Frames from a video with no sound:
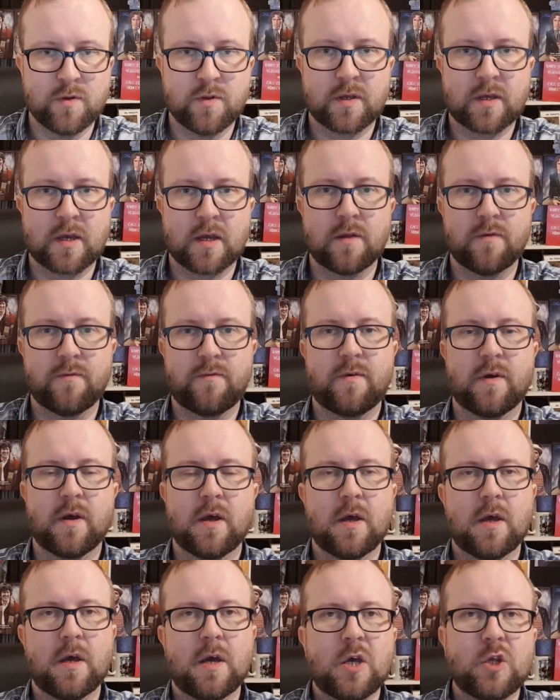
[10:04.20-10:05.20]
the kind of
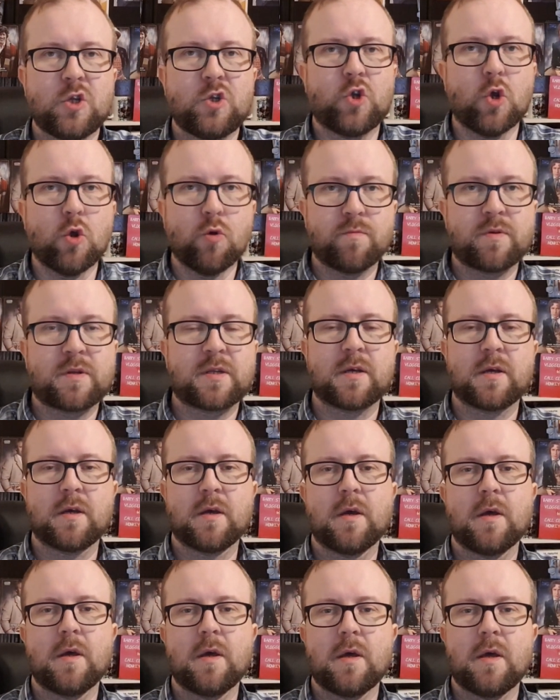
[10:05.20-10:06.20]
duped
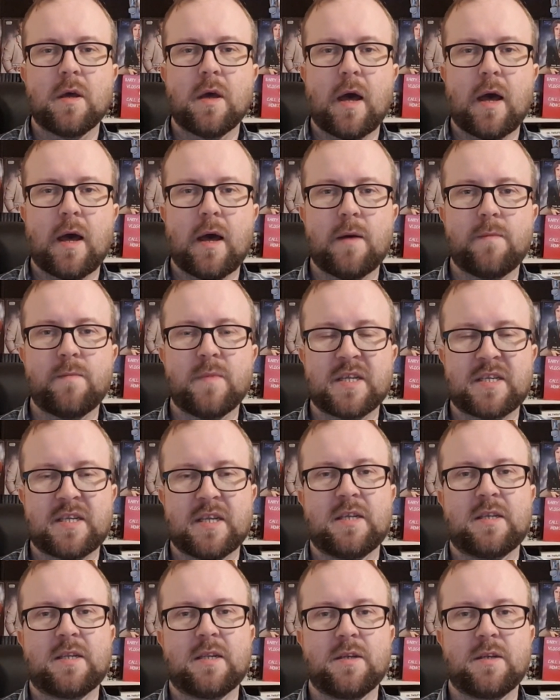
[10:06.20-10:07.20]
um,
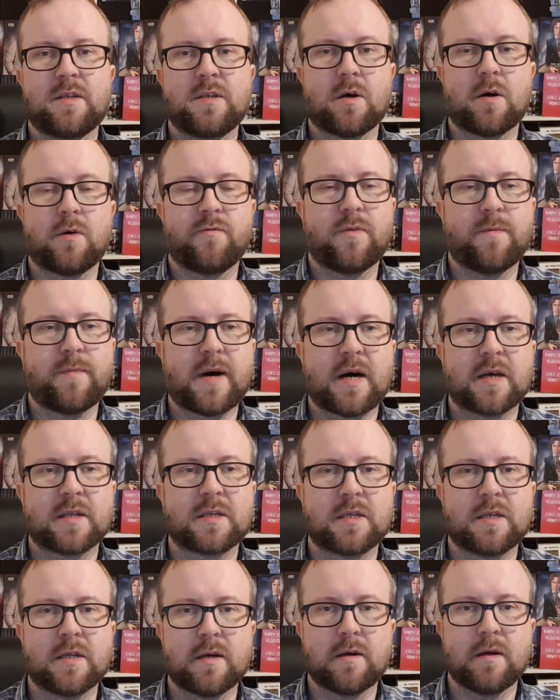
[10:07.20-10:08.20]
assistant of the
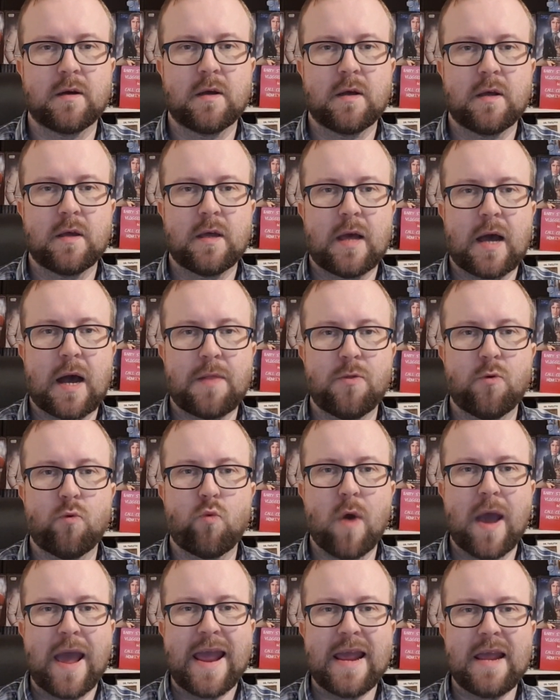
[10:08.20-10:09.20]
master. And the
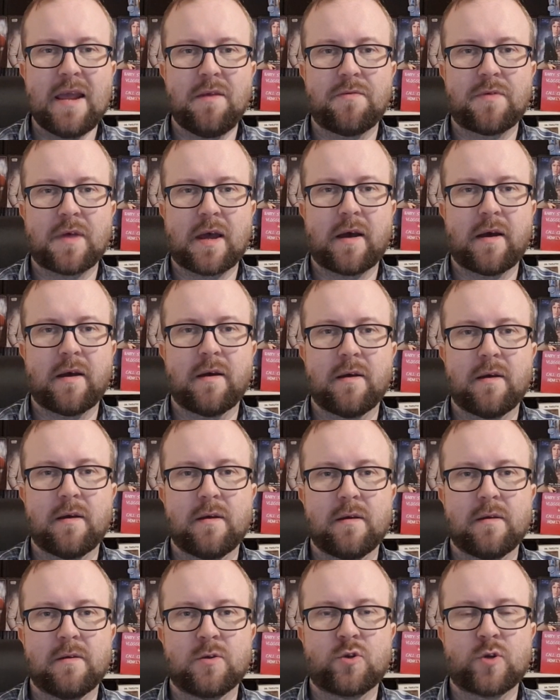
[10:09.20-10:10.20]
way that
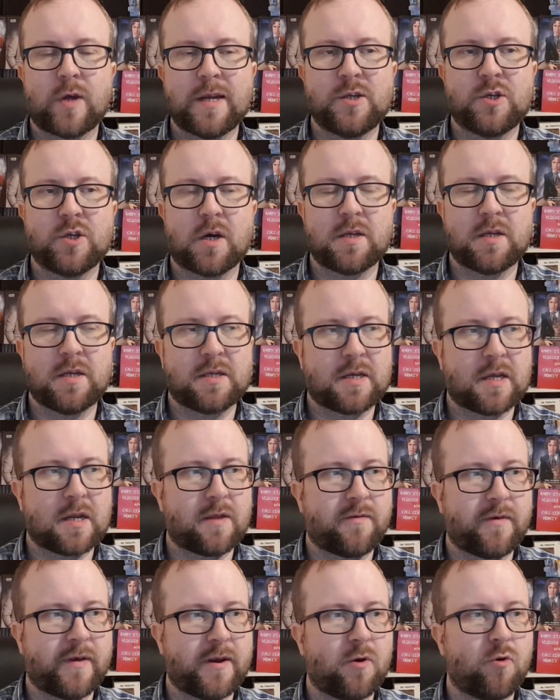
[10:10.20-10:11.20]
Trenchard hes kind
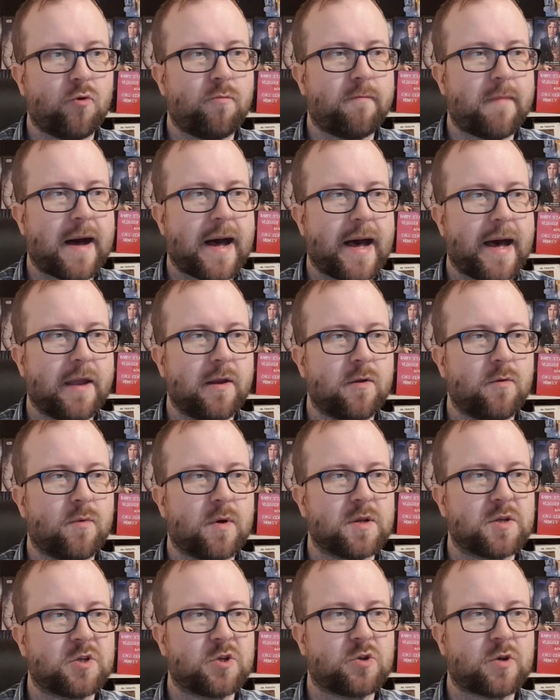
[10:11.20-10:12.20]
of like an old man who
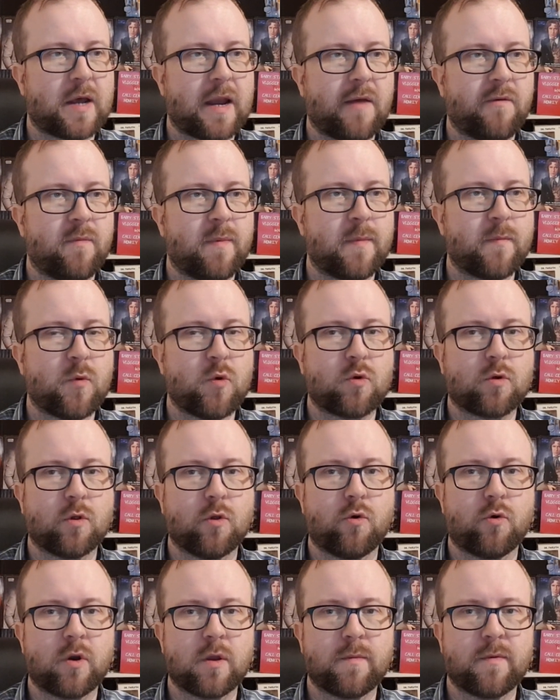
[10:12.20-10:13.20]
wants to try and have a bit more
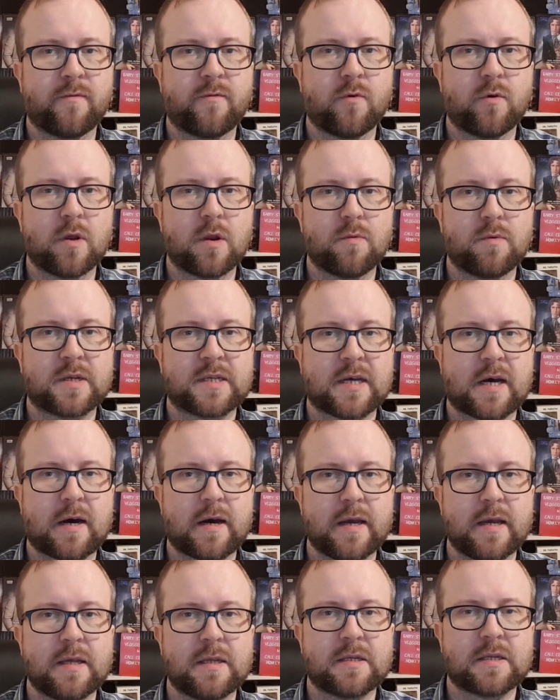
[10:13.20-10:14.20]
glory before he
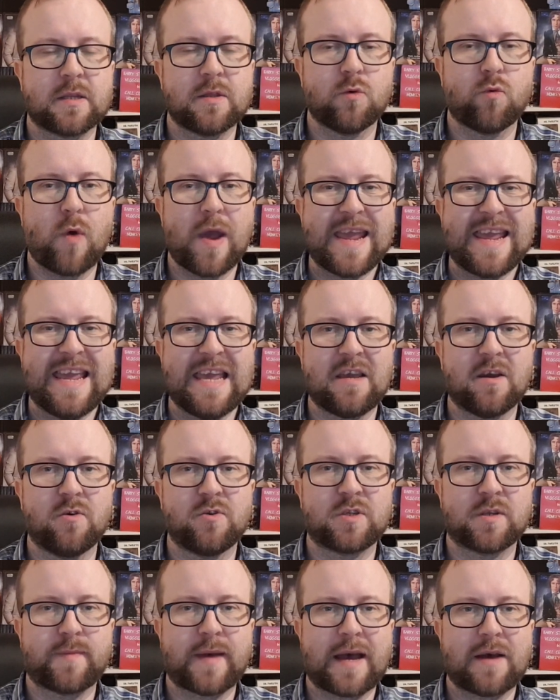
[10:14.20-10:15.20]
retires, and the way he
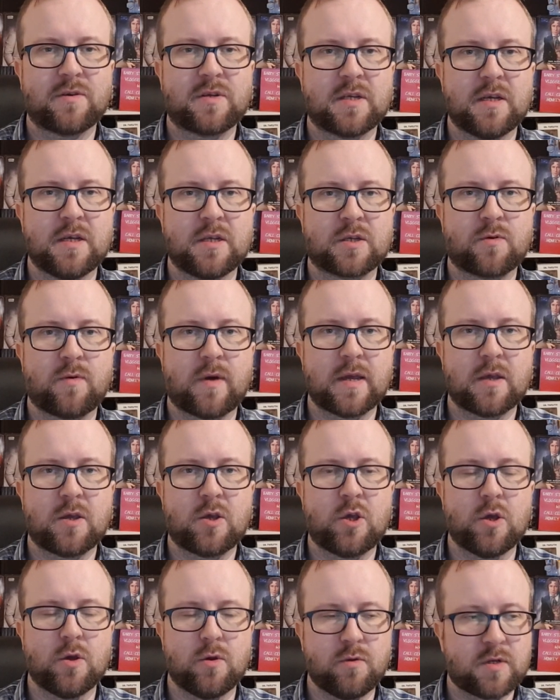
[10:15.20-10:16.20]
goes about it is quite
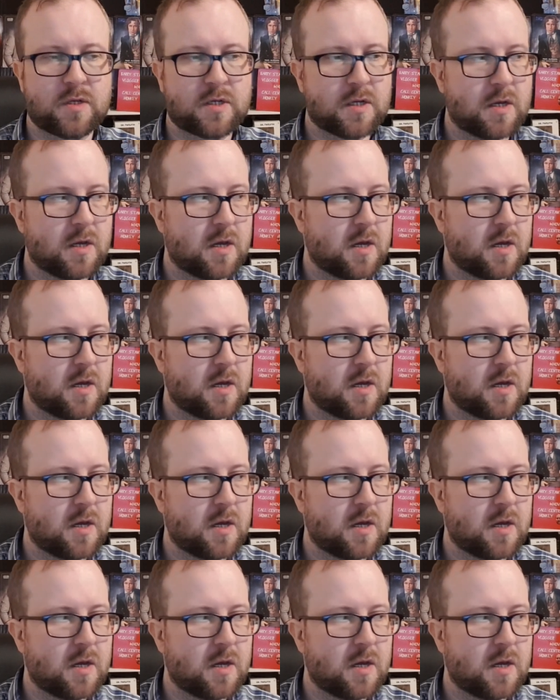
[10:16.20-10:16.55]
cute.